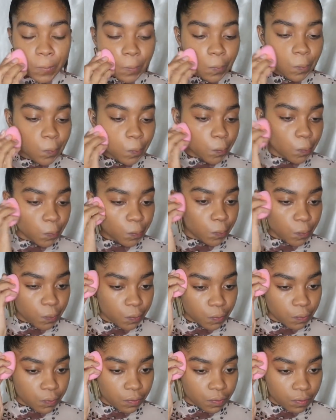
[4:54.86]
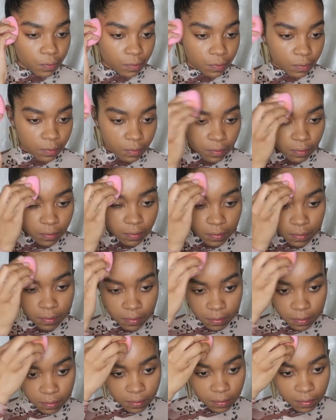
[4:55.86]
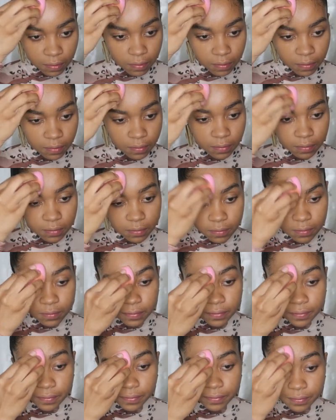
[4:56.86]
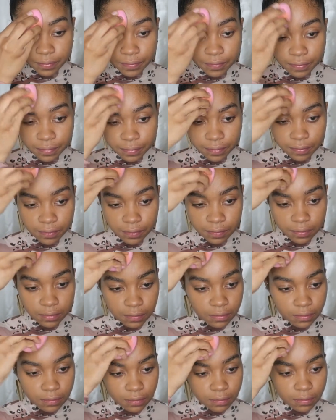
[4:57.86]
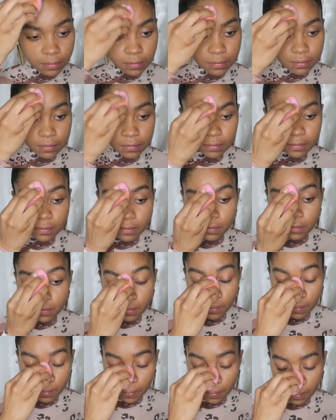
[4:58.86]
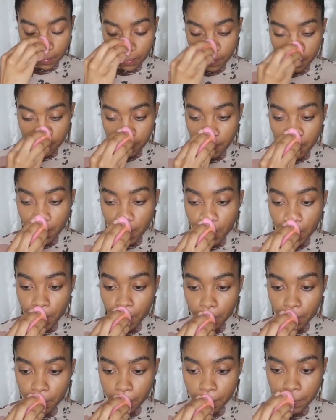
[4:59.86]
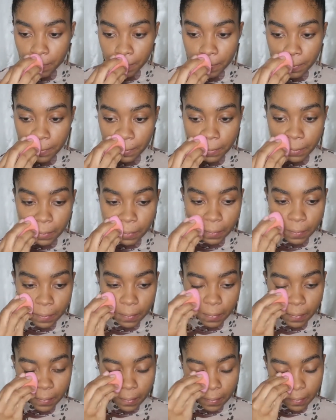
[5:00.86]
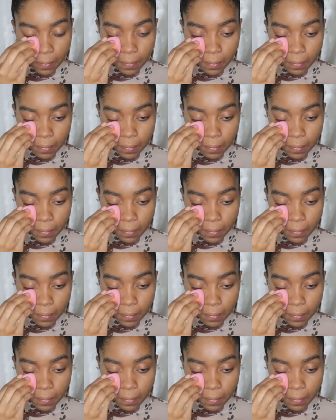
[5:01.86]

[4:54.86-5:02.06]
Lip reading: [no speech]